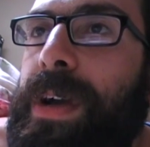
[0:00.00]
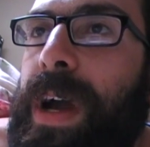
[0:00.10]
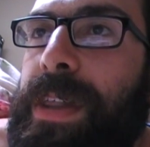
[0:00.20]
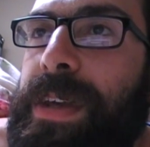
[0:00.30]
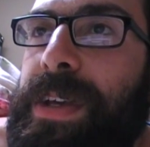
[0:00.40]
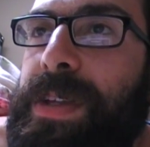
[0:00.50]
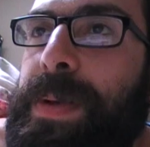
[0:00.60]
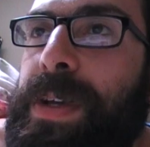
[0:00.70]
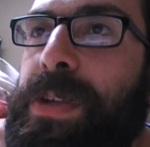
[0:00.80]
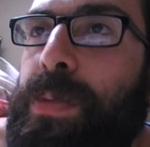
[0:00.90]
I think it's
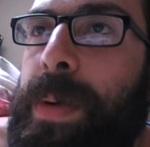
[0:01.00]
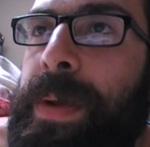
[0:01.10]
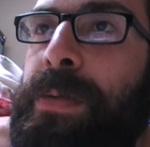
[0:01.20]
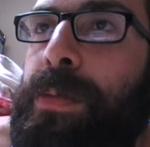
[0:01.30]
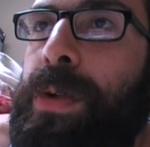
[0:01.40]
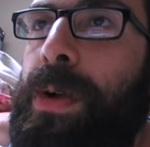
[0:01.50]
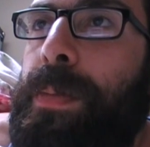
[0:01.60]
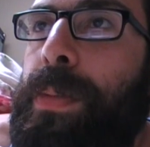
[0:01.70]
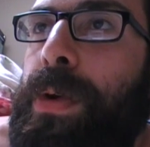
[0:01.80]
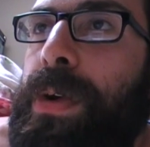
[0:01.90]
because women were
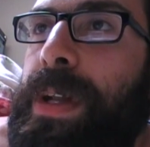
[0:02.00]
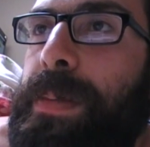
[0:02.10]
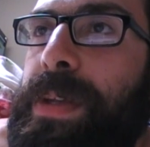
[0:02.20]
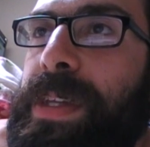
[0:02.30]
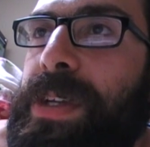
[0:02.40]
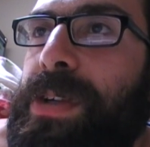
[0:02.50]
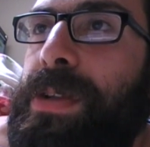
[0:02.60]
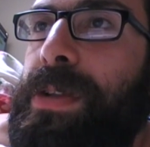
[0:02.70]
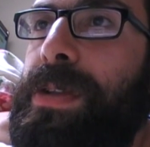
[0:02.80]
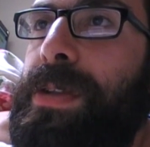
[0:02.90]
not put in a
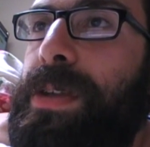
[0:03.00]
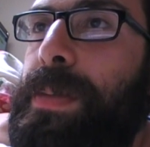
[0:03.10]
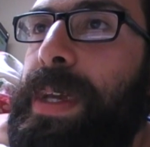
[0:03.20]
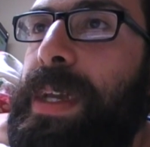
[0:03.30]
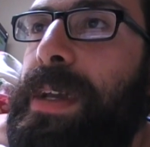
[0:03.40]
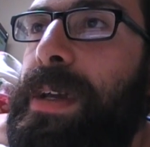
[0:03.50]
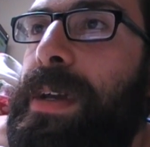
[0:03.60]
position to be